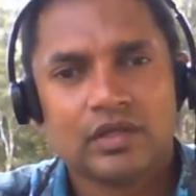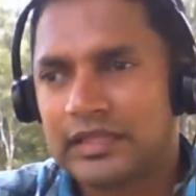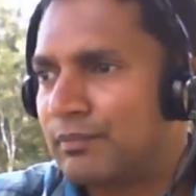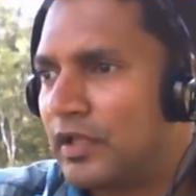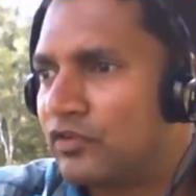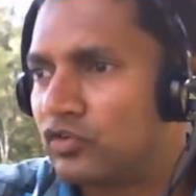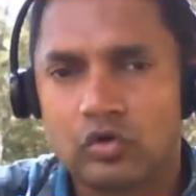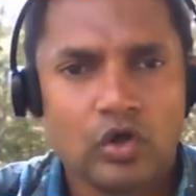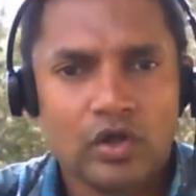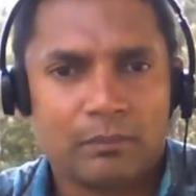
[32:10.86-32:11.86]
That means
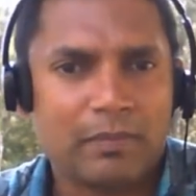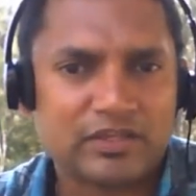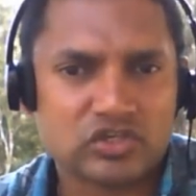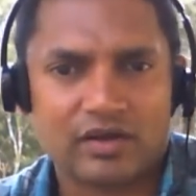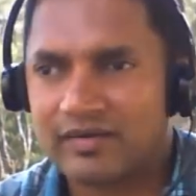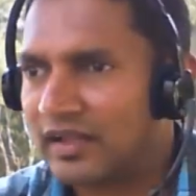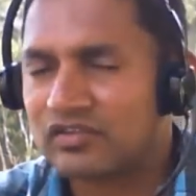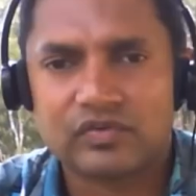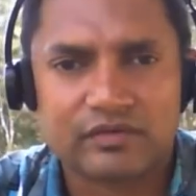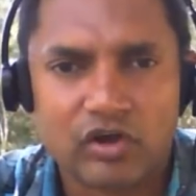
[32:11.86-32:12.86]
you match your
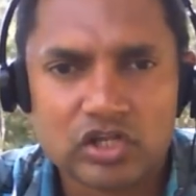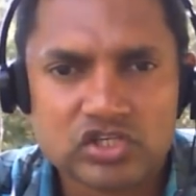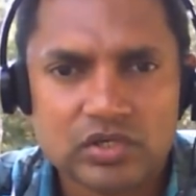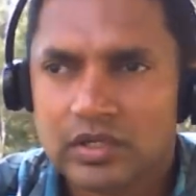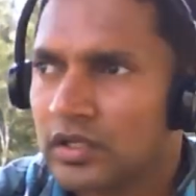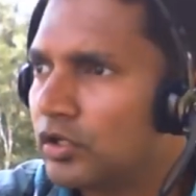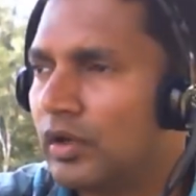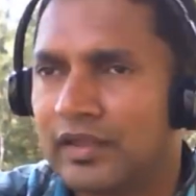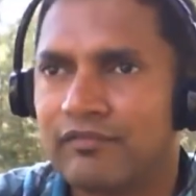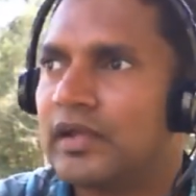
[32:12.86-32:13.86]
dress with a watch, you
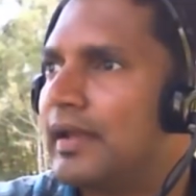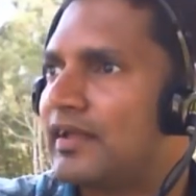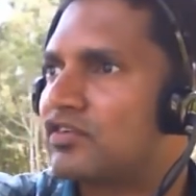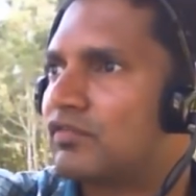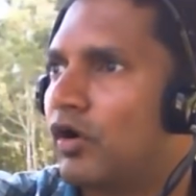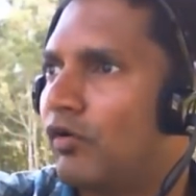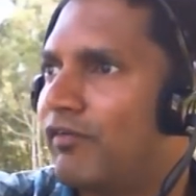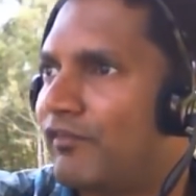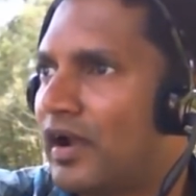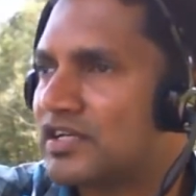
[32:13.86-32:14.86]
leave it, next
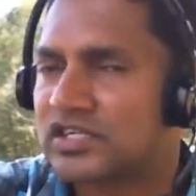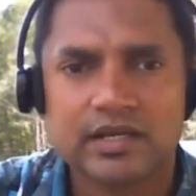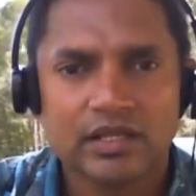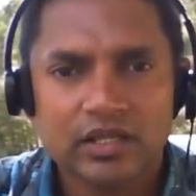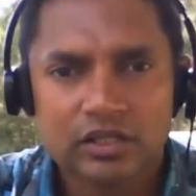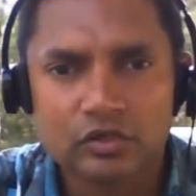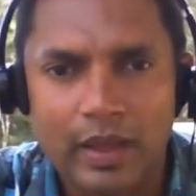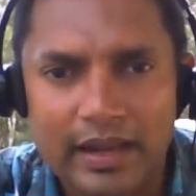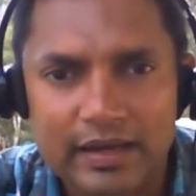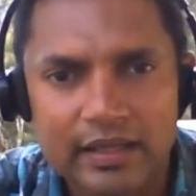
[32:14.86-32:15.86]
function you
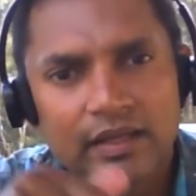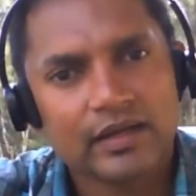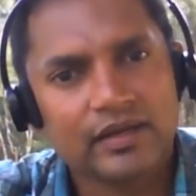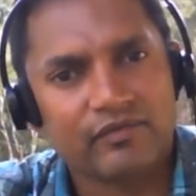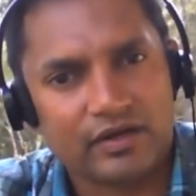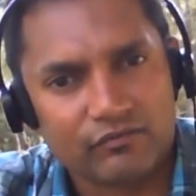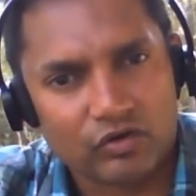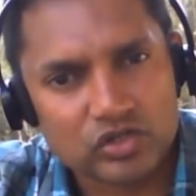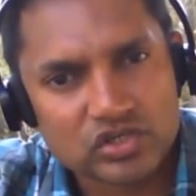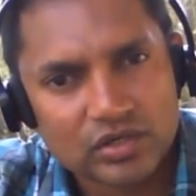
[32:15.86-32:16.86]
wear a different
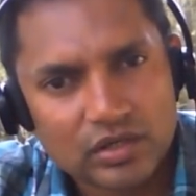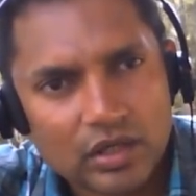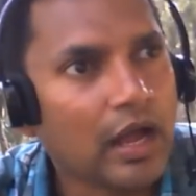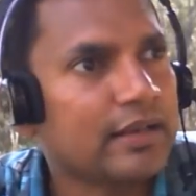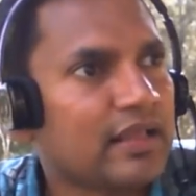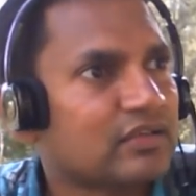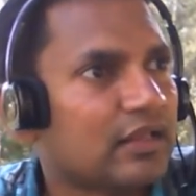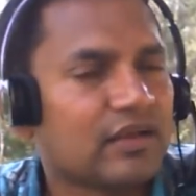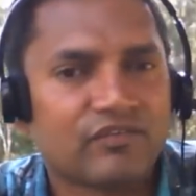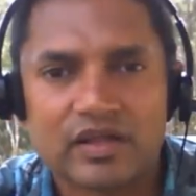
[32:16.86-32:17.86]
watch. There's
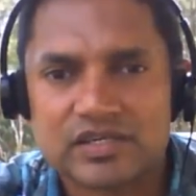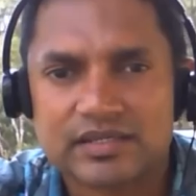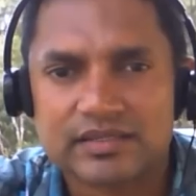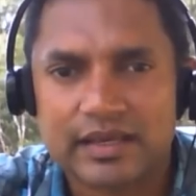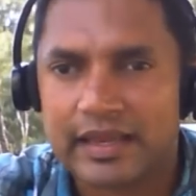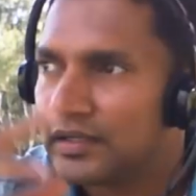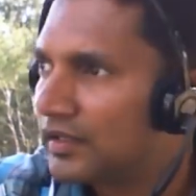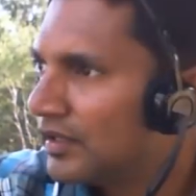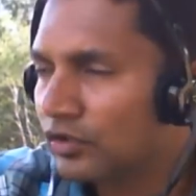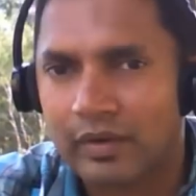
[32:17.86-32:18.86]
another function in the night,
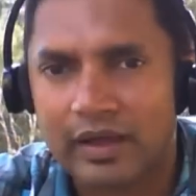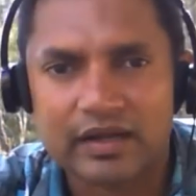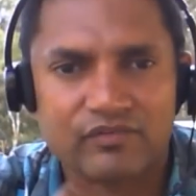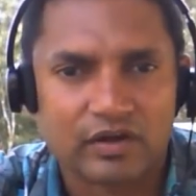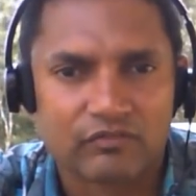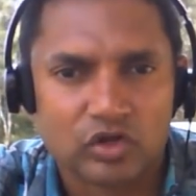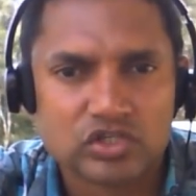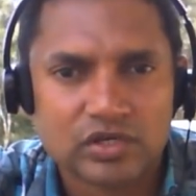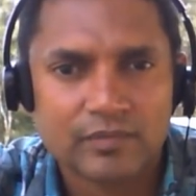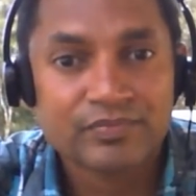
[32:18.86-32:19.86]
you wear a different
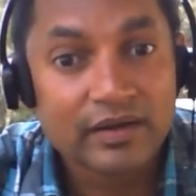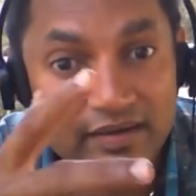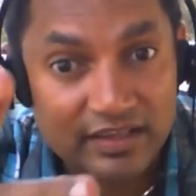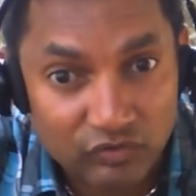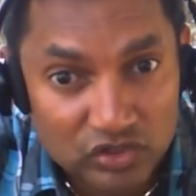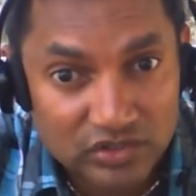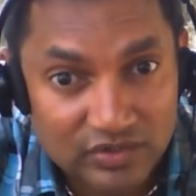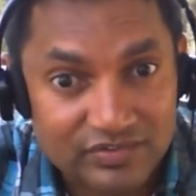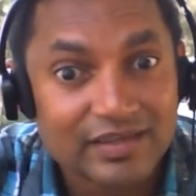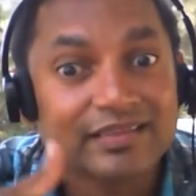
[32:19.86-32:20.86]
watch. Dress
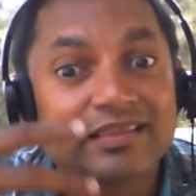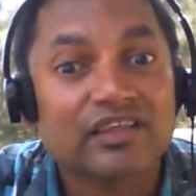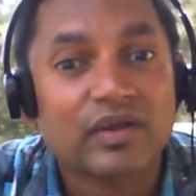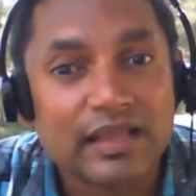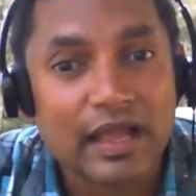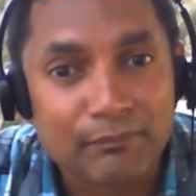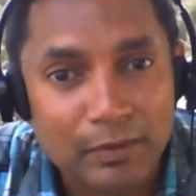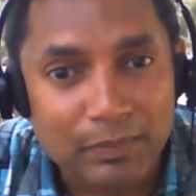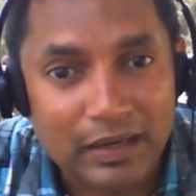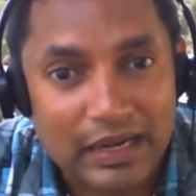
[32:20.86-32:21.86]
watches. That's what young
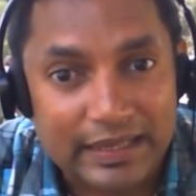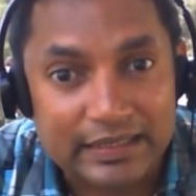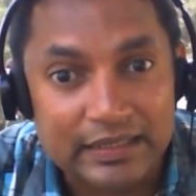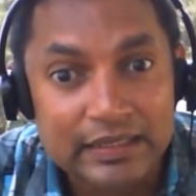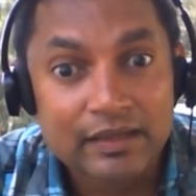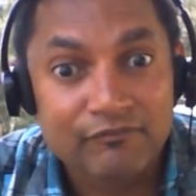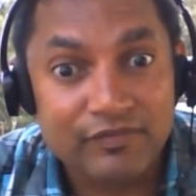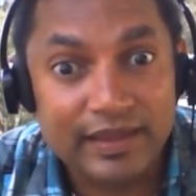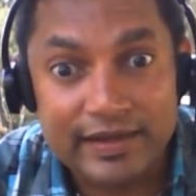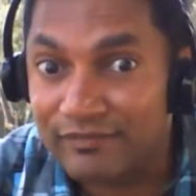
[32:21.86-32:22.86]
people like.
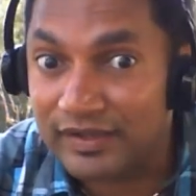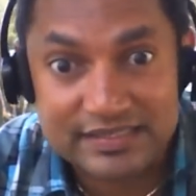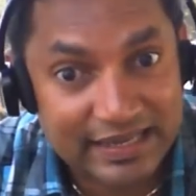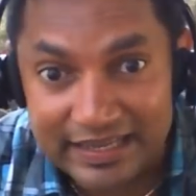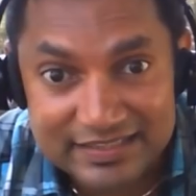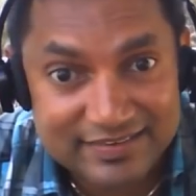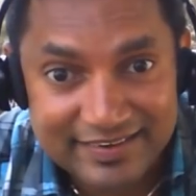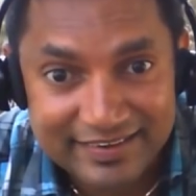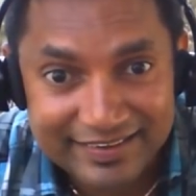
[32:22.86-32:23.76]
We never change.